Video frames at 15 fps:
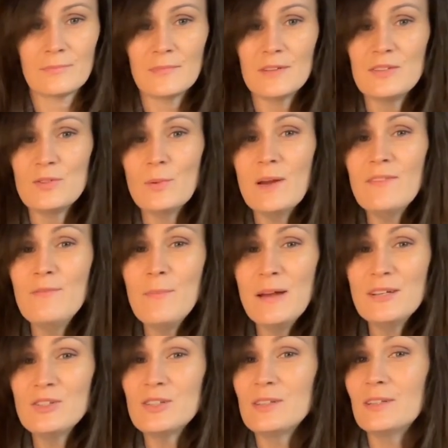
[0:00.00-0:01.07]
So I've
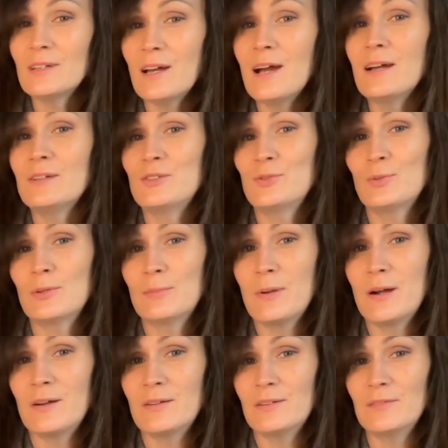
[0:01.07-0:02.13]
mentioned the contour
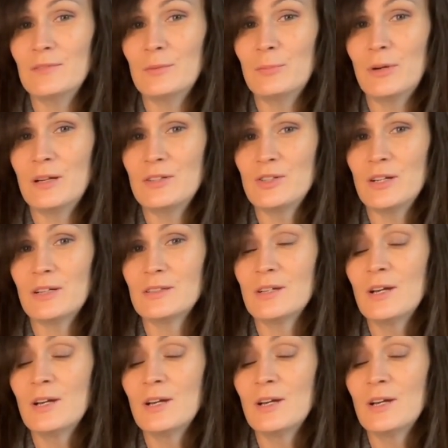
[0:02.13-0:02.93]
part of the project,